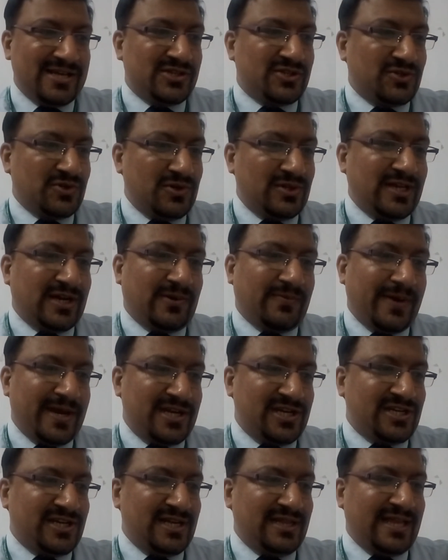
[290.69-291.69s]
So the
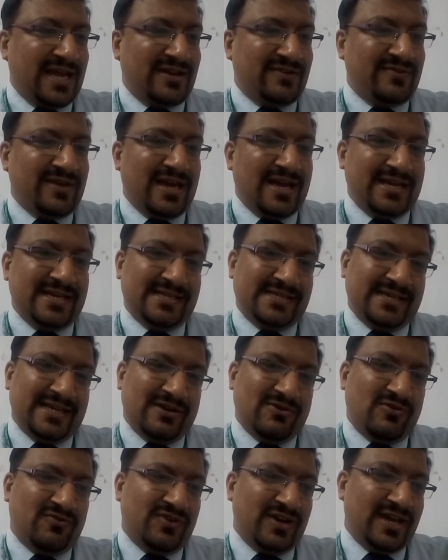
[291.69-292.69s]
question that is
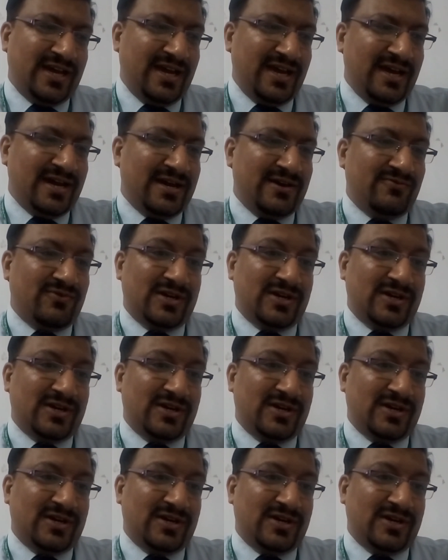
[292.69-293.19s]
over here,